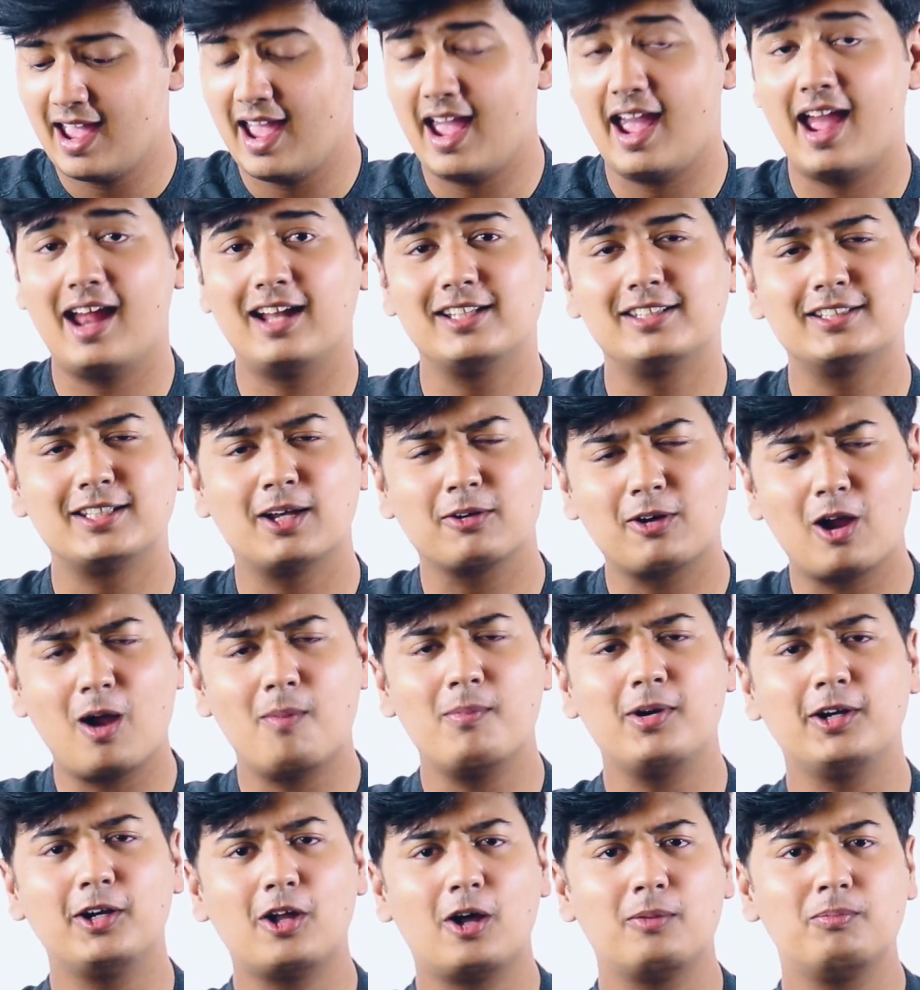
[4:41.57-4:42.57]
And so
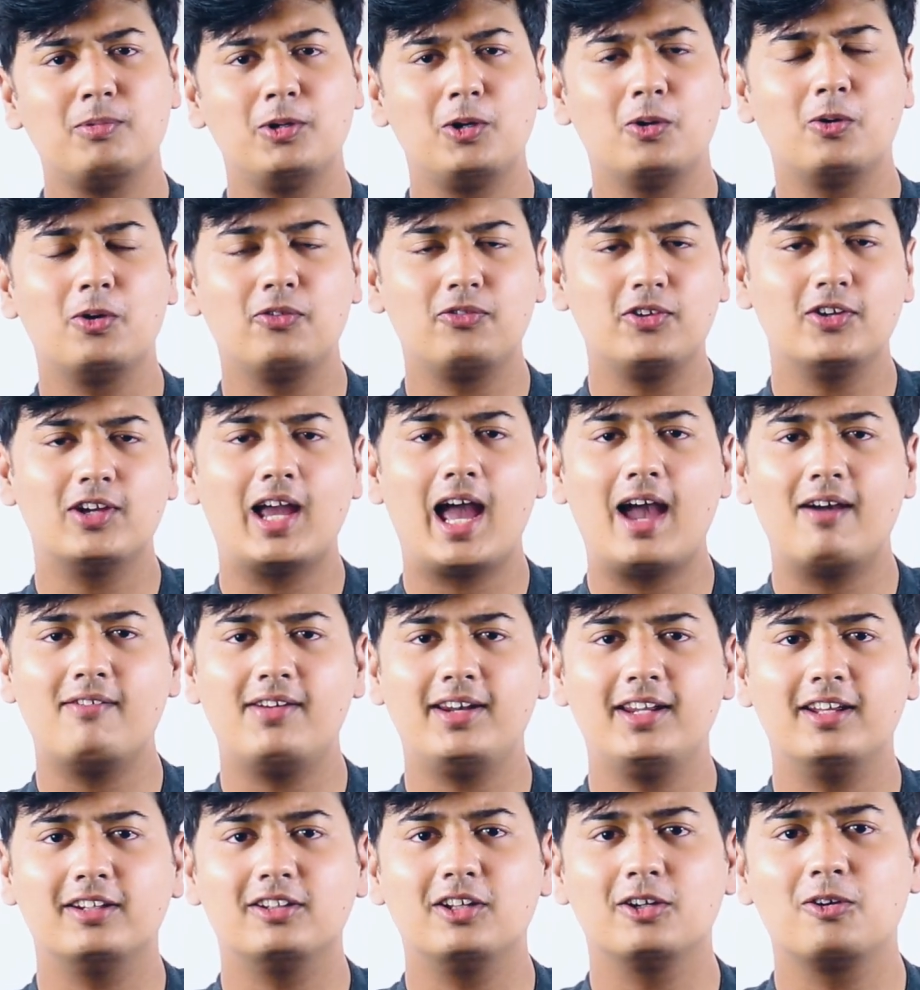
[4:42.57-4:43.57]
comment down below if you have
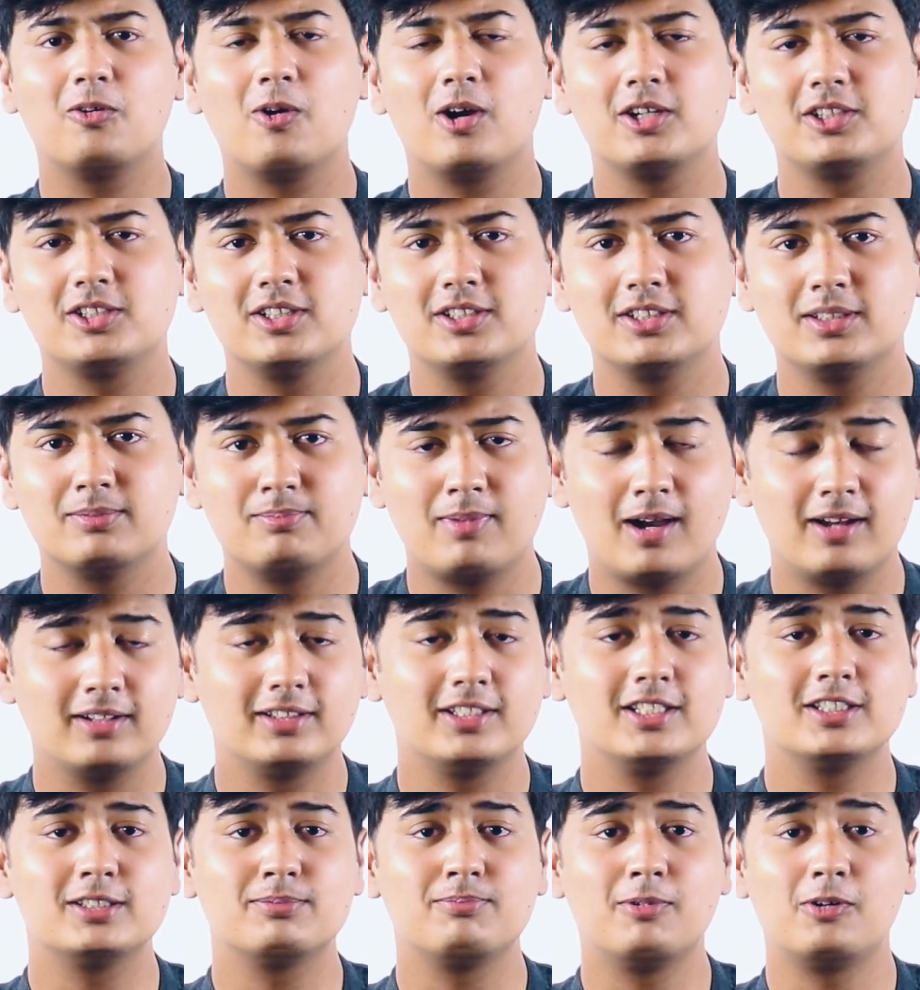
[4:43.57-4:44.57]
any other questions
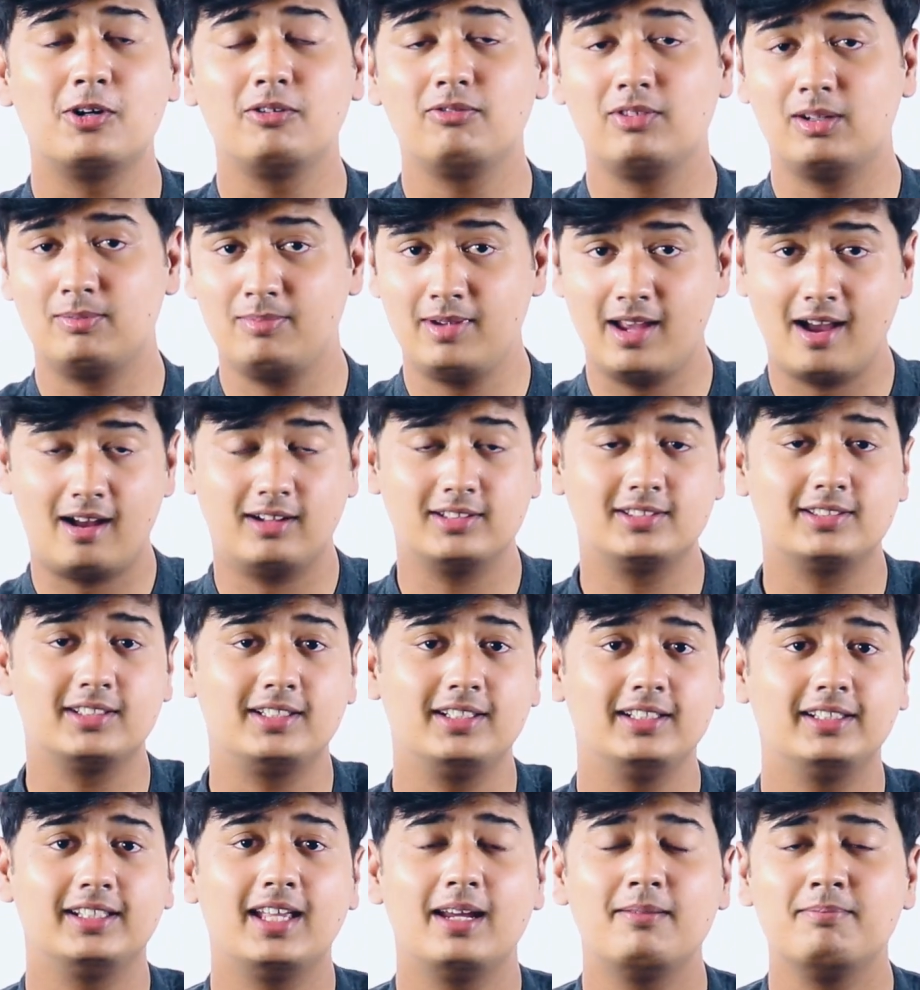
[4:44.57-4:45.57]
about this board. We'll be
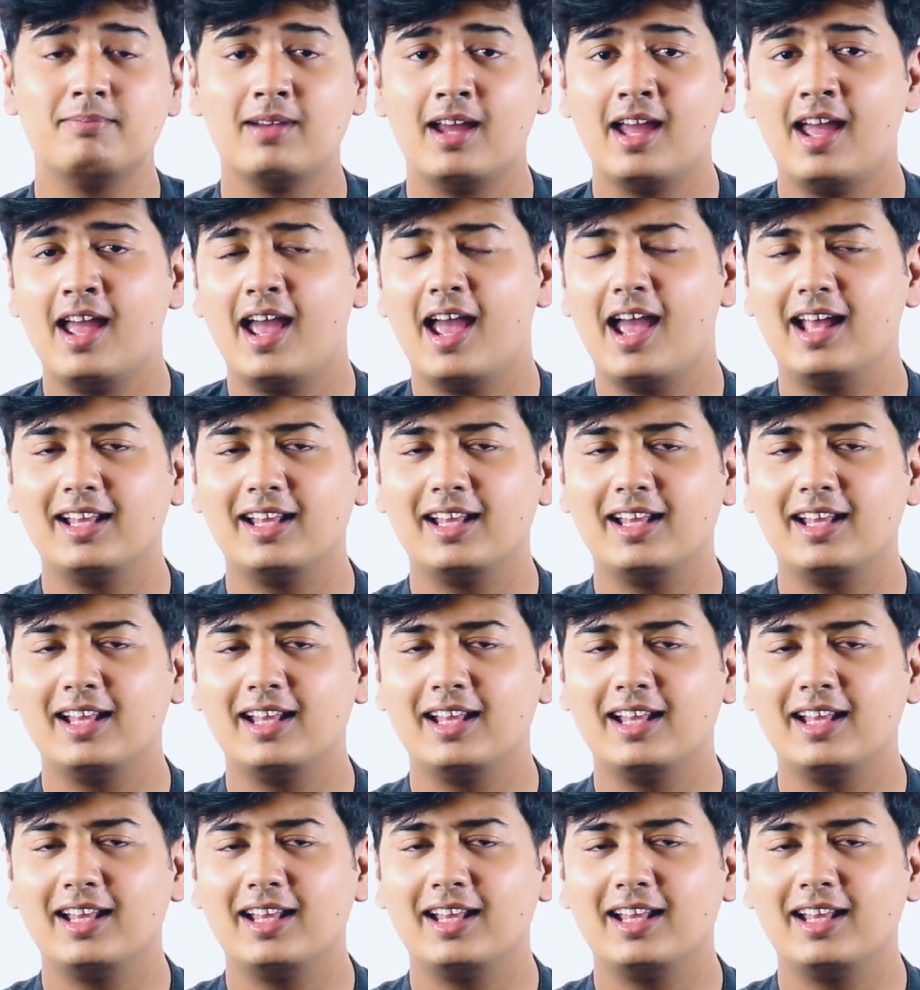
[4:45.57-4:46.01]
answering them.